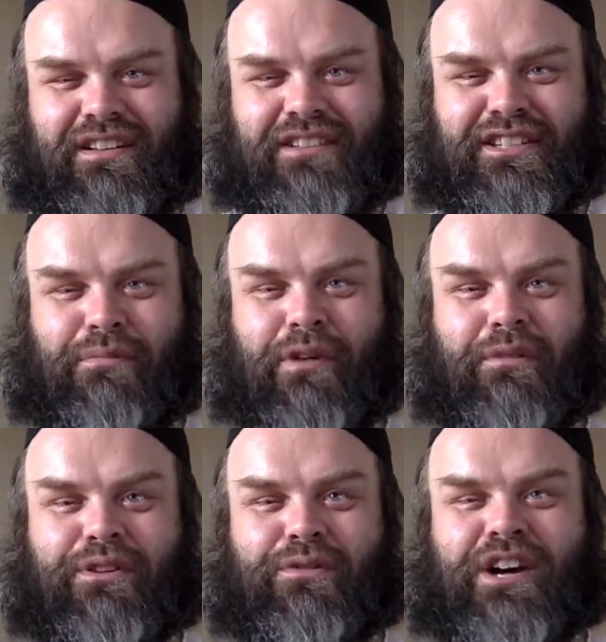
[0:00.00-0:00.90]
To the
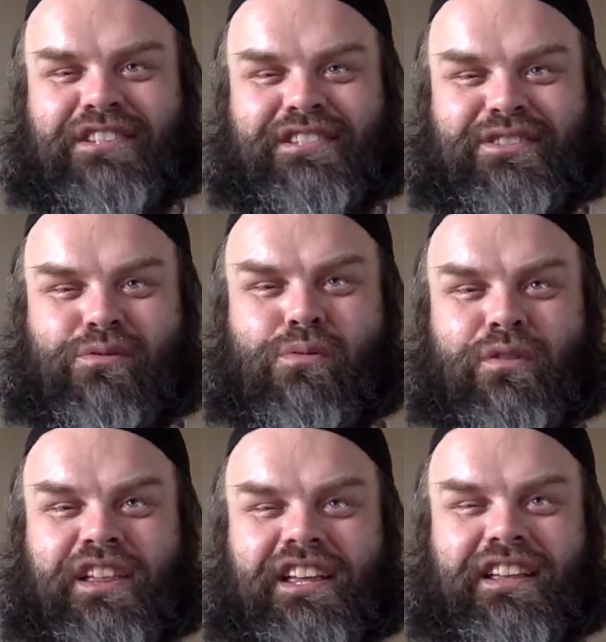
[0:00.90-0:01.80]
point where you cuss in school
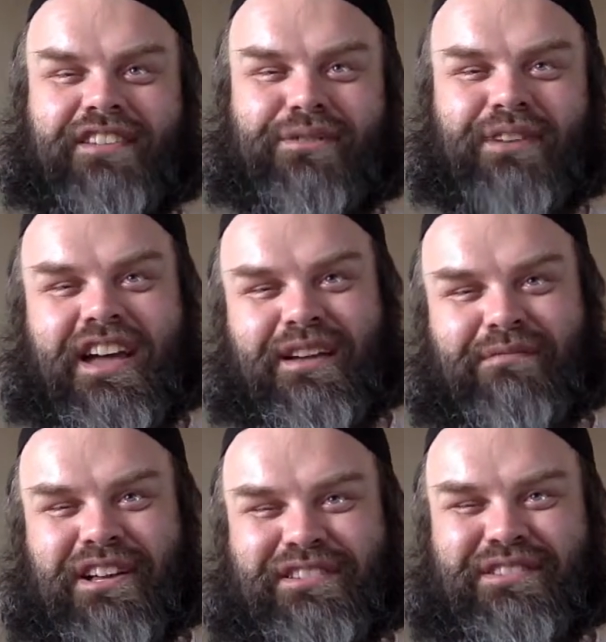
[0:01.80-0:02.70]
thinking it's okay,
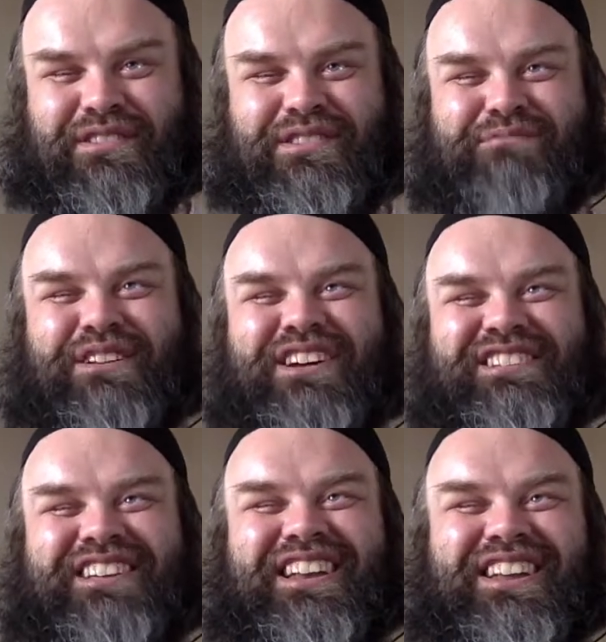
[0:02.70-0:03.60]
because you've been
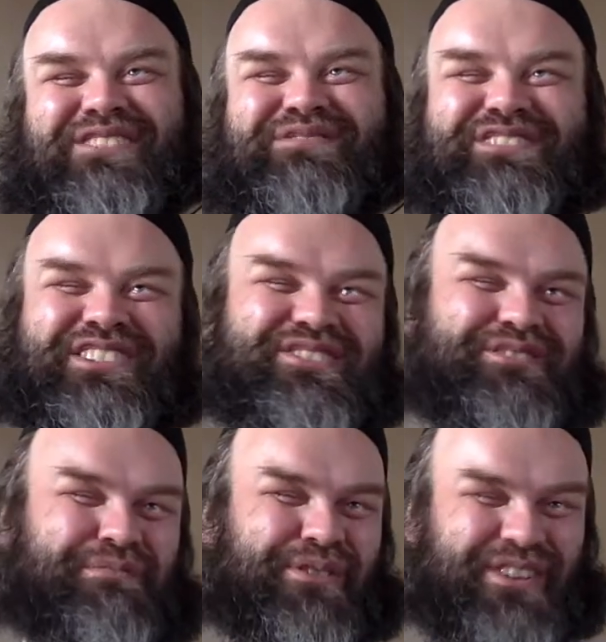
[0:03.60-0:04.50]
cussed at home since you
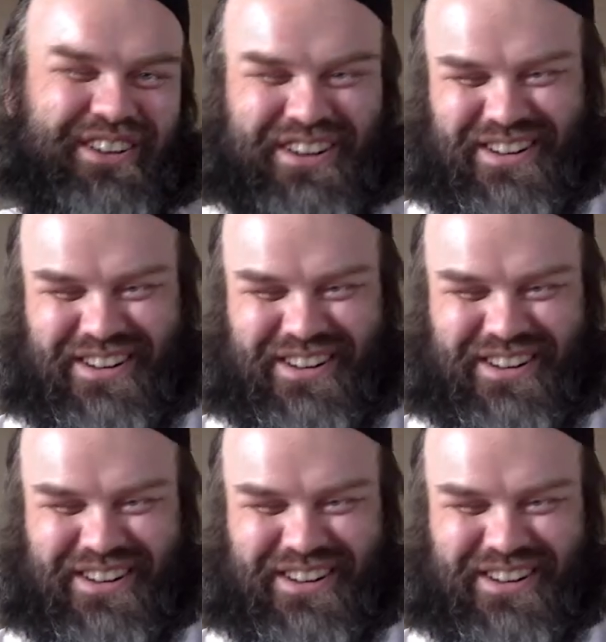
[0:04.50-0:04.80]
were born.